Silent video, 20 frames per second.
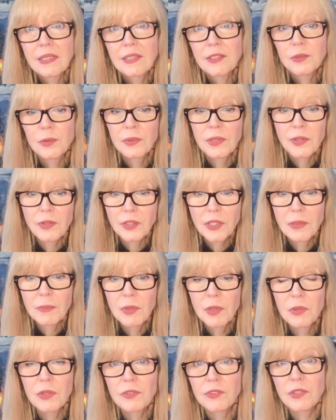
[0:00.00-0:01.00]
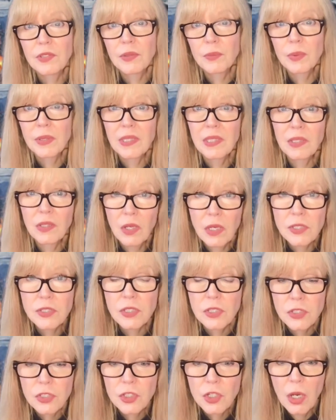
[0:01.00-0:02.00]
to another community when he lost
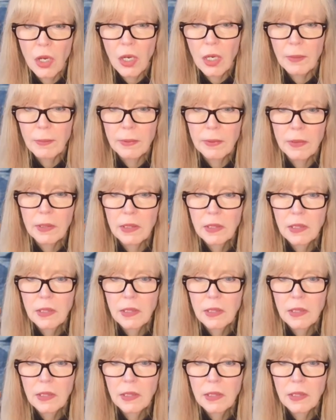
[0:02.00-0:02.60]
his job.